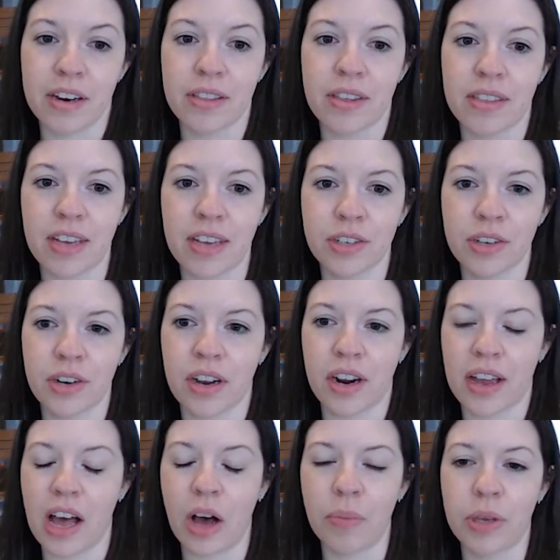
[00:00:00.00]
Here are the things you're
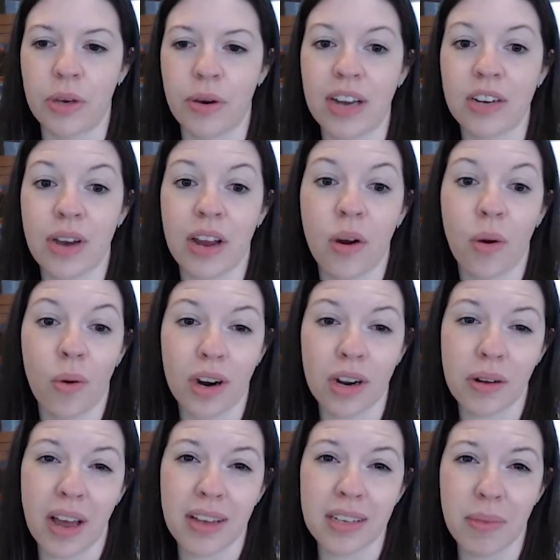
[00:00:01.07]
going to help you. I try to
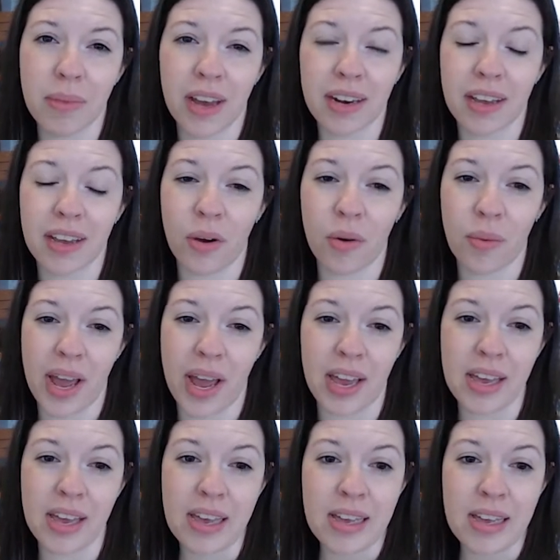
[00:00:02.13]
organize mine in a
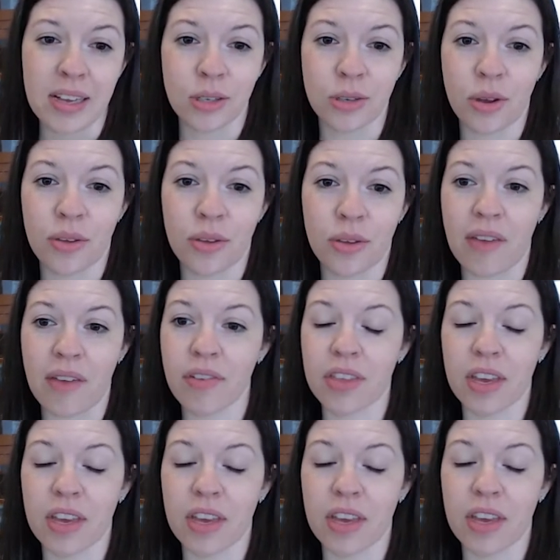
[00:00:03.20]
way so that
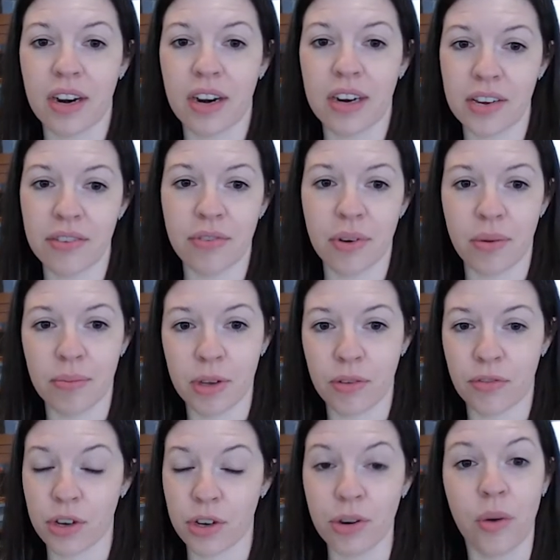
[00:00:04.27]
everything you're going to need
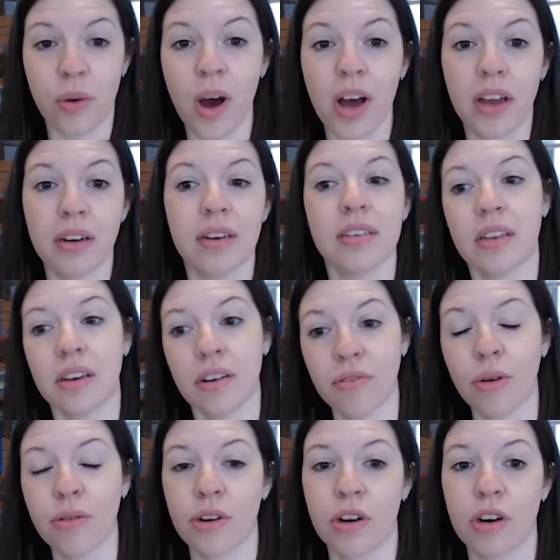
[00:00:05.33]
for Unit 1 is in a
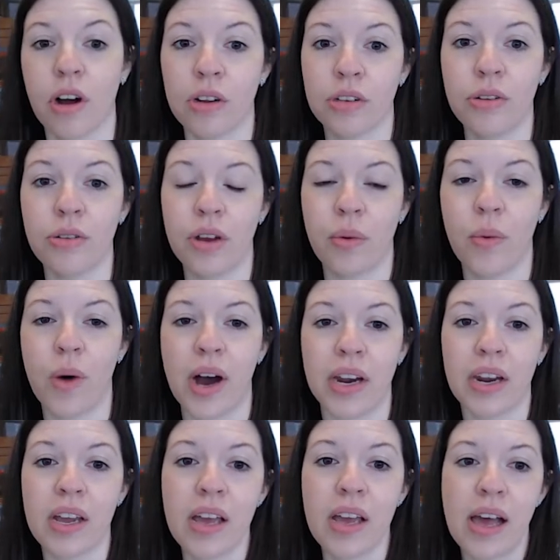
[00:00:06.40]
folder called Unit
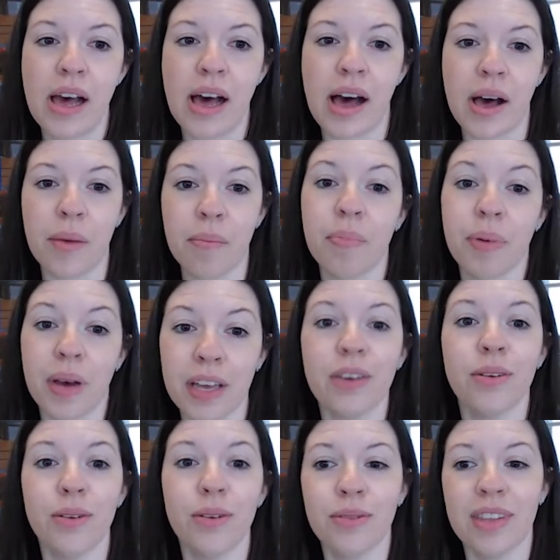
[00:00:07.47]
1. But
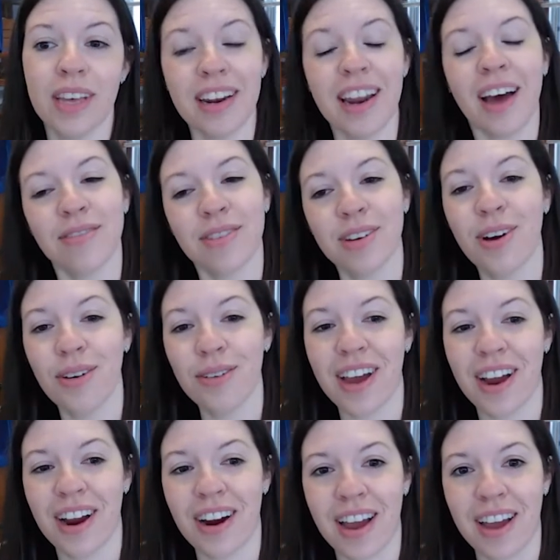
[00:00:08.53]
you then have to go
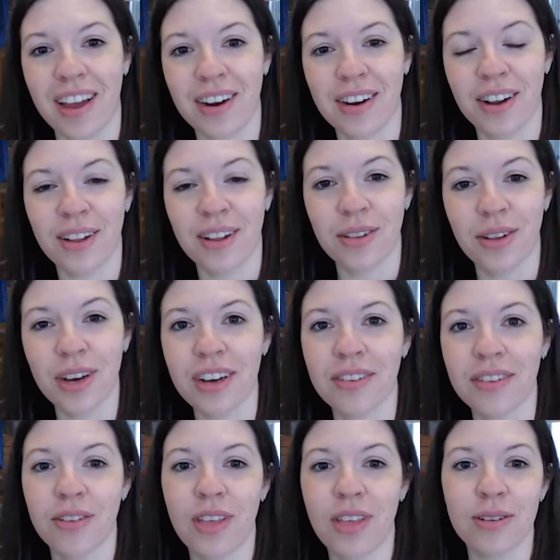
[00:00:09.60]
there and look
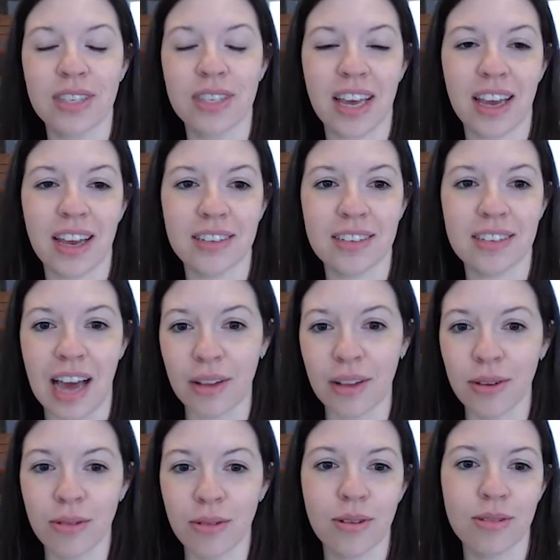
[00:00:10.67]
for those things,
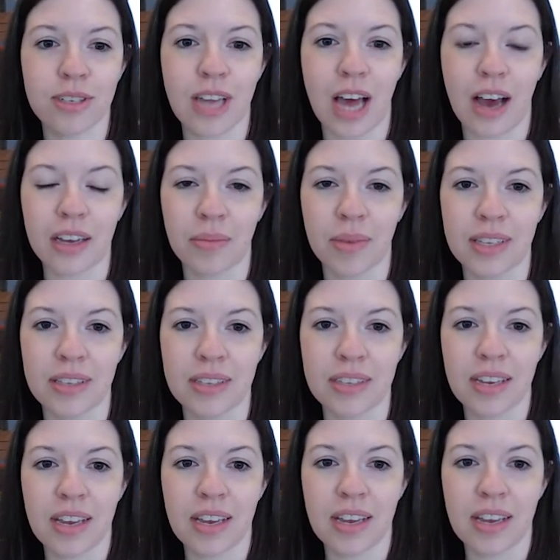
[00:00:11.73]
download those
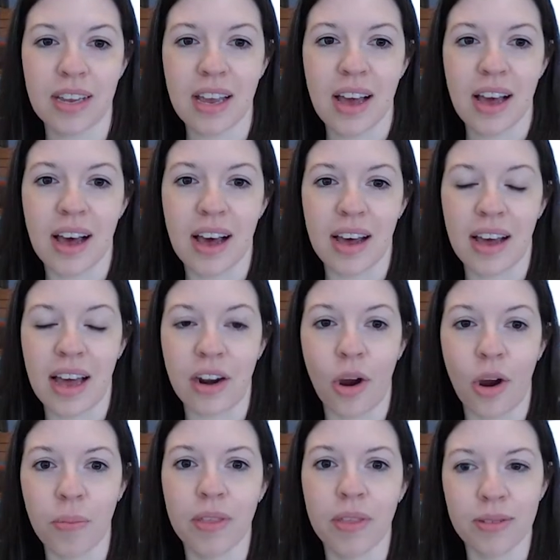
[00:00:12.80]
documents, and
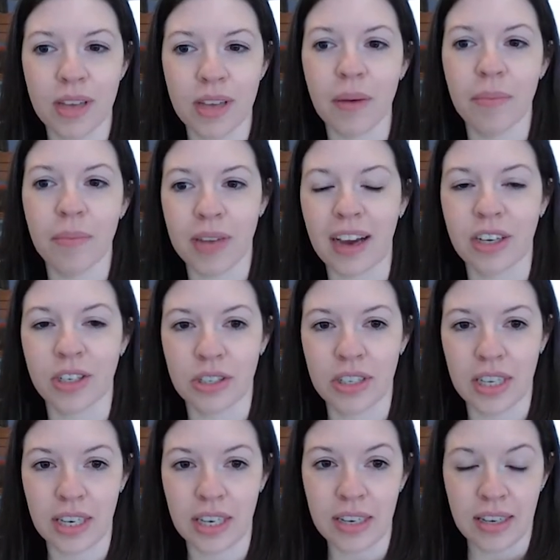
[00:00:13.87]
open those up to
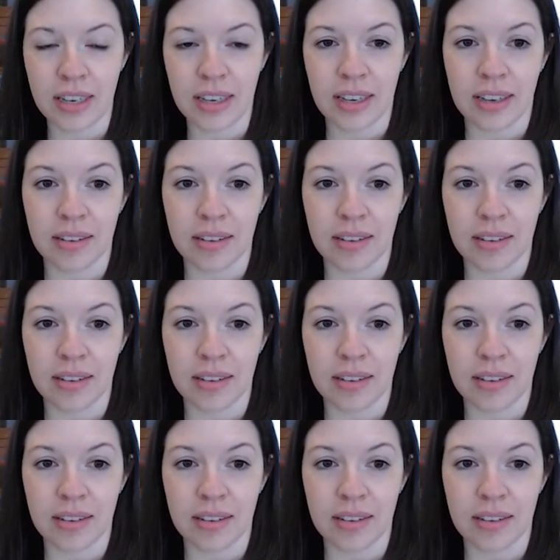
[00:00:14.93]
actually